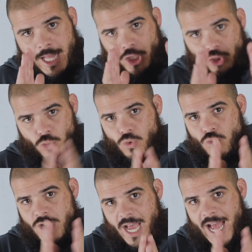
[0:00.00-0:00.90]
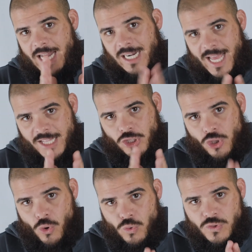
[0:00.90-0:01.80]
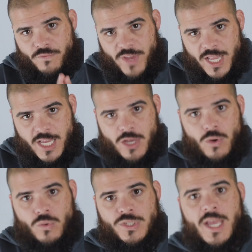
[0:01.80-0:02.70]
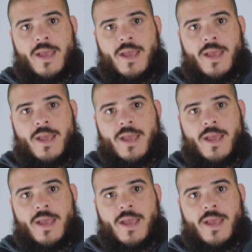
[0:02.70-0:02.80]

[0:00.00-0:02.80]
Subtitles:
Do not let those videos